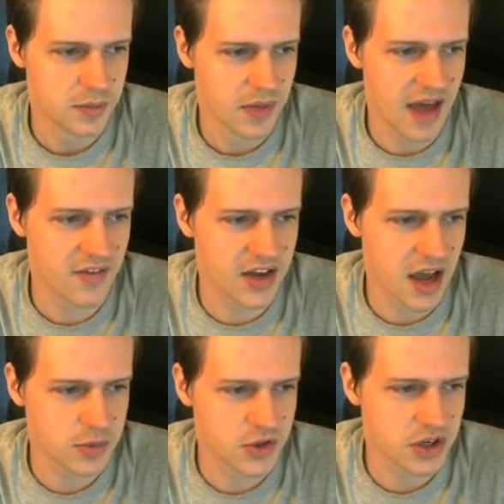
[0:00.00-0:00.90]
having
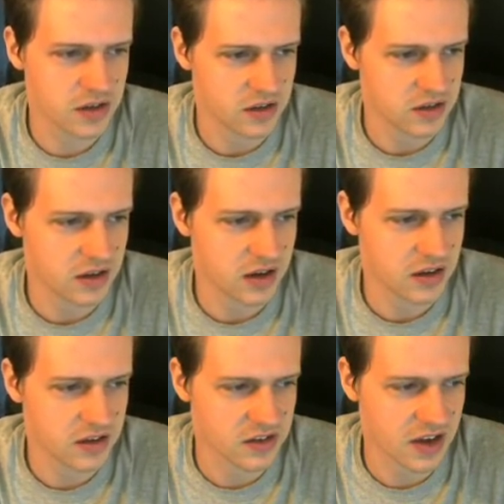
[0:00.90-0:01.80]
options
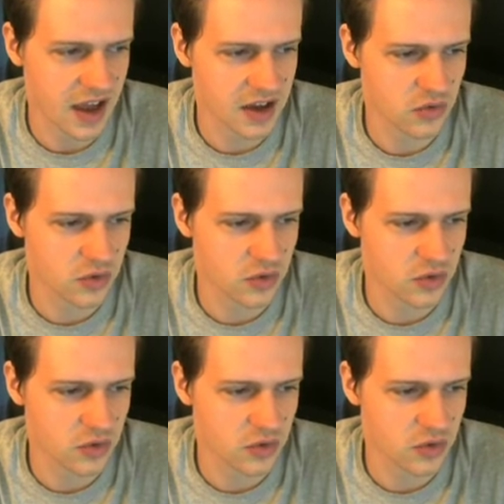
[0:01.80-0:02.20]
is kind of